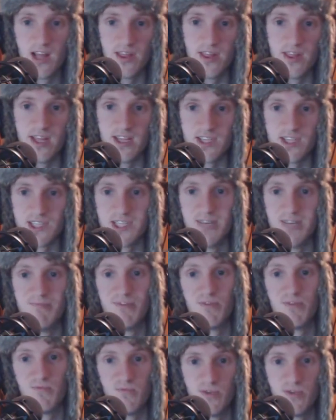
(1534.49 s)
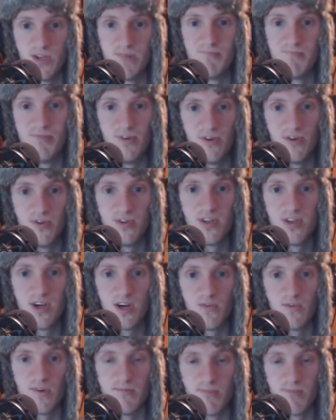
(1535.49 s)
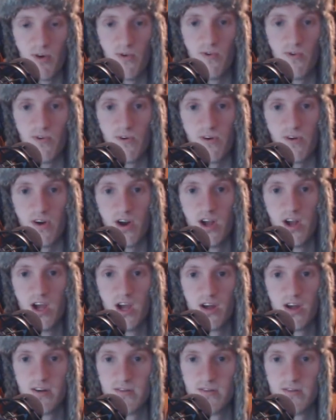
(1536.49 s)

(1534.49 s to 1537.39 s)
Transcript: They seem to really build a rapport